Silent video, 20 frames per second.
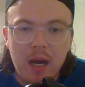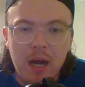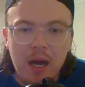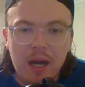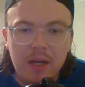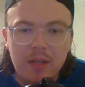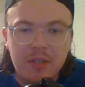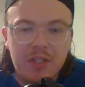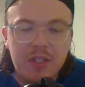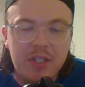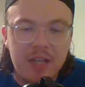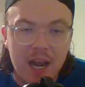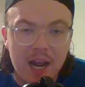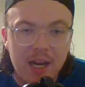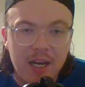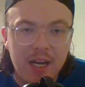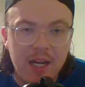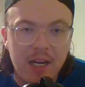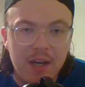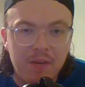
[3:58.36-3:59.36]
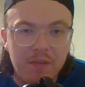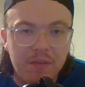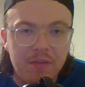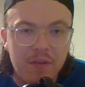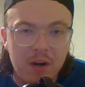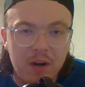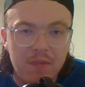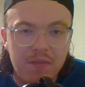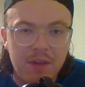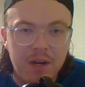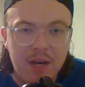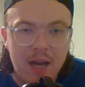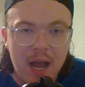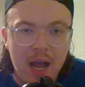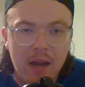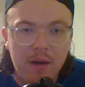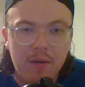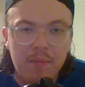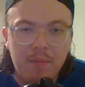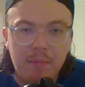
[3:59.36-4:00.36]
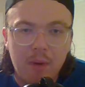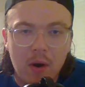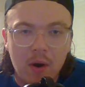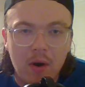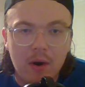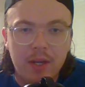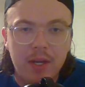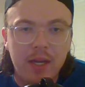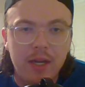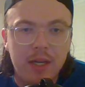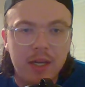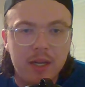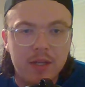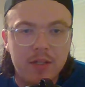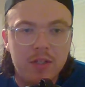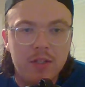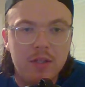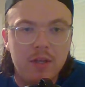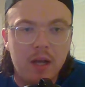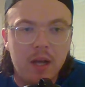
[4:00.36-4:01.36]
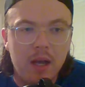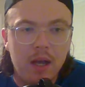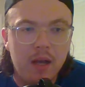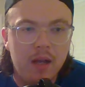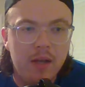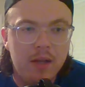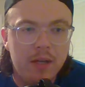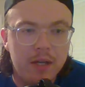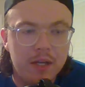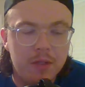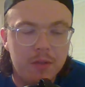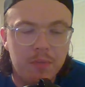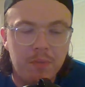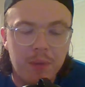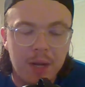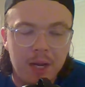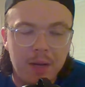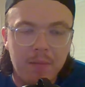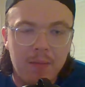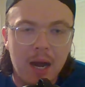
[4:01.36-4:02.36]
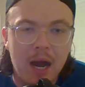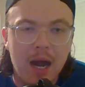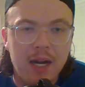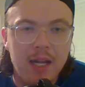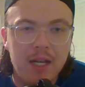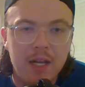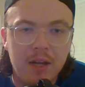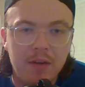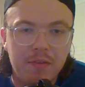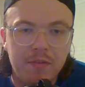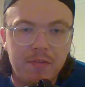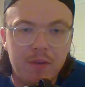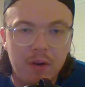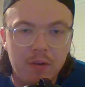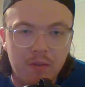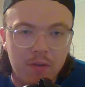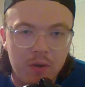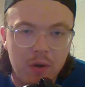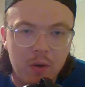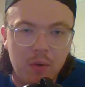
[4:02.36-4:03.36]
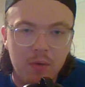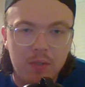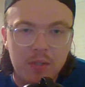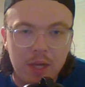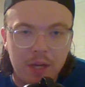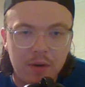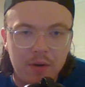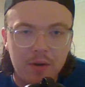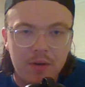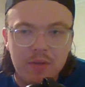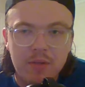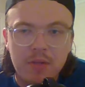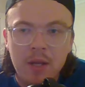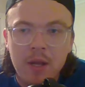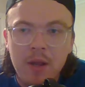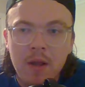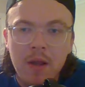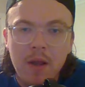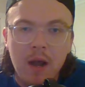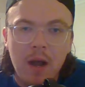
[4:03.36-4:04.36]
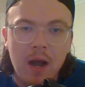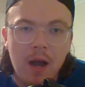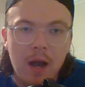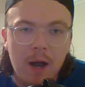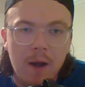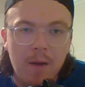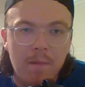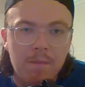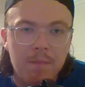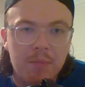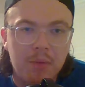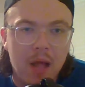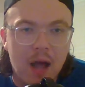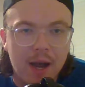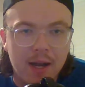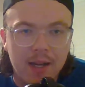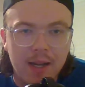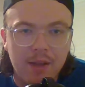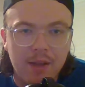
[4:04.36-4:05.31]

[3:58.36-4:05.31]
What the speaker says: standing in front of the net, parking his big body in front of the goaltenders, blocking